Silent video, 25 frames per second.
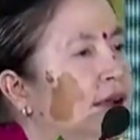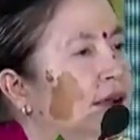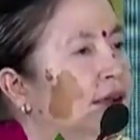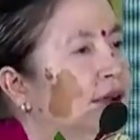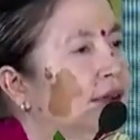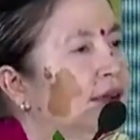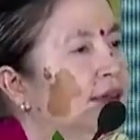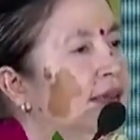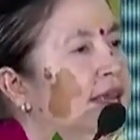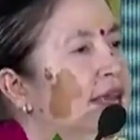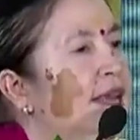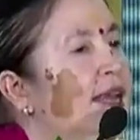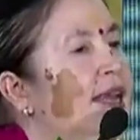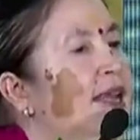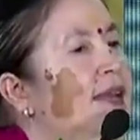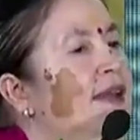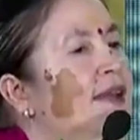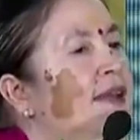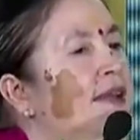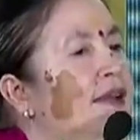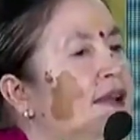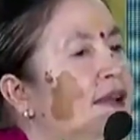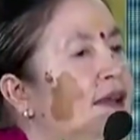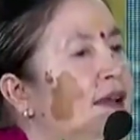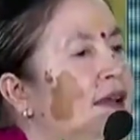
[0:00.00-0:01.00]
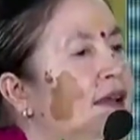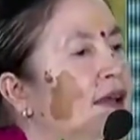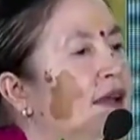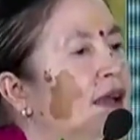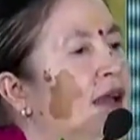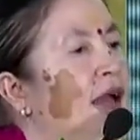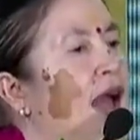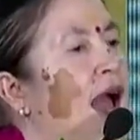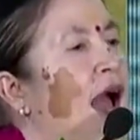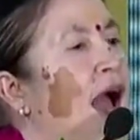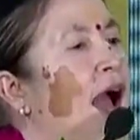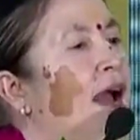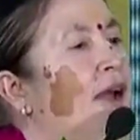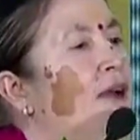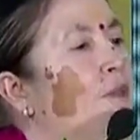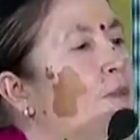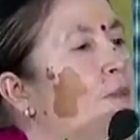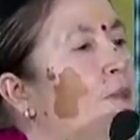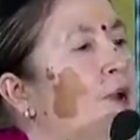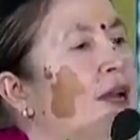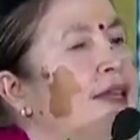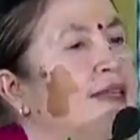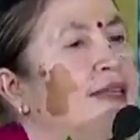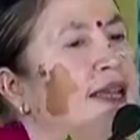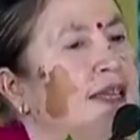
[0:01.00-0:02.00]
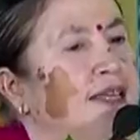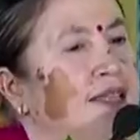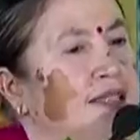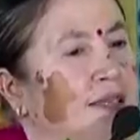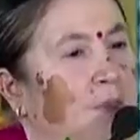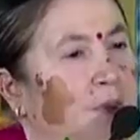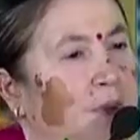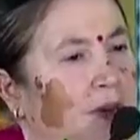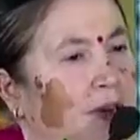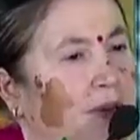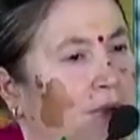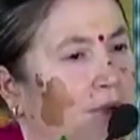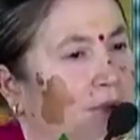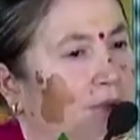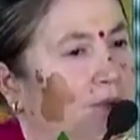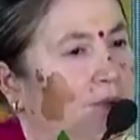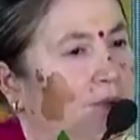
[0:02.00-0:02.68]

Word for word: clean and presentable.